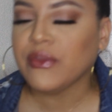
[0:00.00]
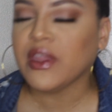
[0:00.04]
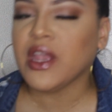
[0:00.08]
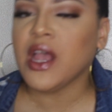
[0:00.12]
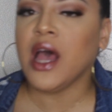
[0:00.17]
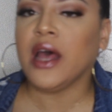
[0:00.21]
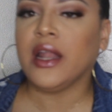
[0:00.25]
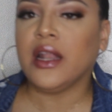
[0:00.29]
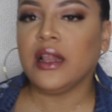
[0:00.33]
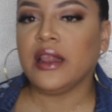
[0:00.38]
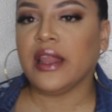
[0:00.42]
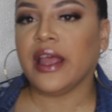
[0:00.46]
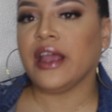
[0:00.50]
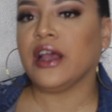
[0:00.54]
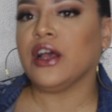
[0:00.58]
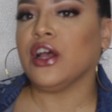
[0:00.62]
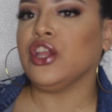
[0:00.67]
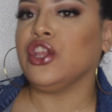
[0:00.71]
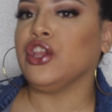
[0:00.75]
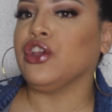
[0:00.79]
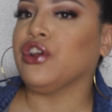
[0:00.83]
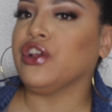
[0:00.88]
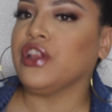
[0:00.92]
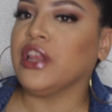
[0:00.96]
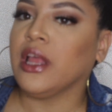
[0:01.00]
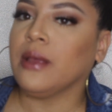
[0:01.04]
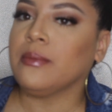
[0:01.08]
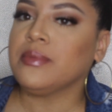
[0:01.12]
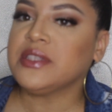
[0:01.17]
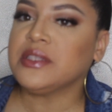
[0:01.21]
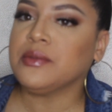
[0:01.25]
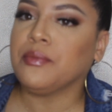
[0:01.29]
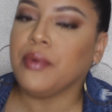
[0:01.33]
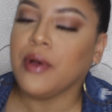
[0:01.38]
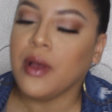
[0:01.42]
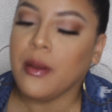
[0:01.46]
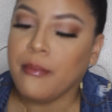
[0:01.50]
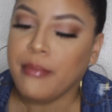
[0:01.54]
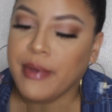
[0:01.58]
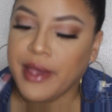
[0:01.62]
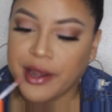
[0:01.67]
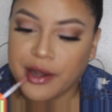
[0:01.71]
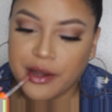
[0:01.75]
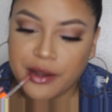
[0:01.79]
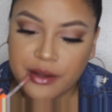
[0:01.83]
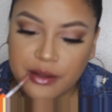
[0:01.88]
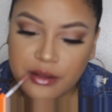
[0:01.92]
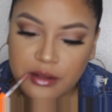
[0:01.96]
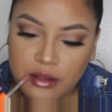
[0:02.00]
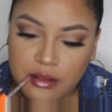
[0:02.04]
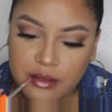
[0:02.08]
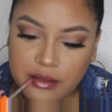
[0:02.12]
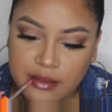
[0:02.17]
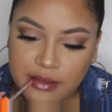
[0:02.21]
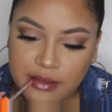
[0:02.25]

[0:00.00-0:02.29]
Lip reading: Kind of like a Your Lips but better